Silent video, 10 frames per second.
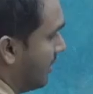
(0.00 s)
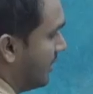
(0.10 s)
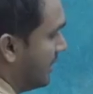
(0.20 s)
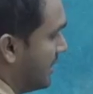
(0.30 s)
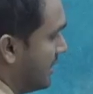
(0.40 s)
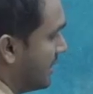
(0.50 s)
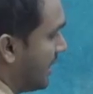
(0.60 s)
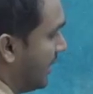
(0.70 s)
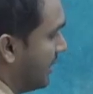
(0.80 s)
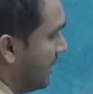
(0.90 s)
This is
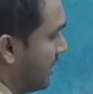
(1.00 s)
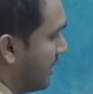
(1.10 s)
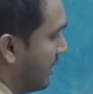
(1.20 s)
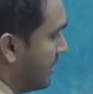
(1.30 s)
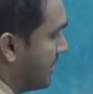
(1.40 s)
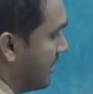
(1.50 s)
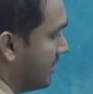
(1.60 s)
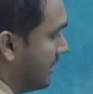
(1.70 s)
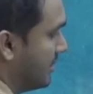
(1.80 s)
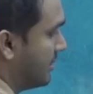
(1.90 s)
90 degrees.
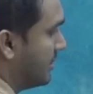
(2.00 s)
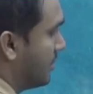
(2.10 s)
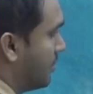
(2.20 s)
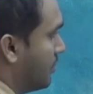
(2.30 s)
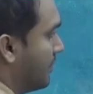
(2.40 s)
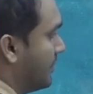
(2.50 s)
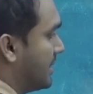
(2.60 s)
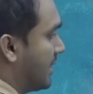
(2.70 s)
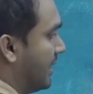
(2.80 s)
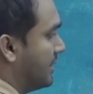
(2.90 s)
Since two of the
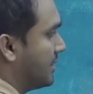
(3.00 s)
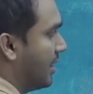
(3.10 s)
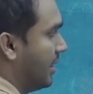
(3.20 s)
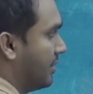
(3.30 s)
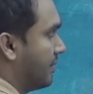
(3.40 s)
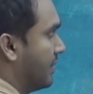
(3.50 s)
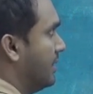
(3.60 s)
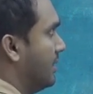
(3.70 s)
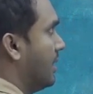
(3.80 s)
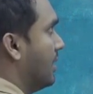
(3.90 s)
sides are
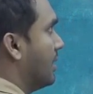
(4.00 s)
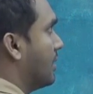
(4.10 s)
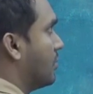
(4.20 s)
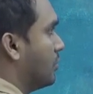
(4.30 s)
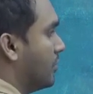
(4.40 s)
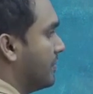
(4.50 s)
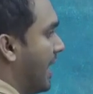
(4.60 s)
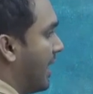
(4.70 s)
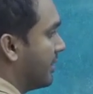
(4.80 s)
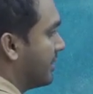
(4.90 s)
equal, two of the
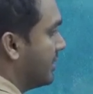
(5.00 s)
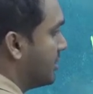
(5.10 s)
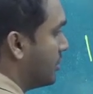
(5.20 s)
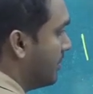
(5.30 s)
angles should be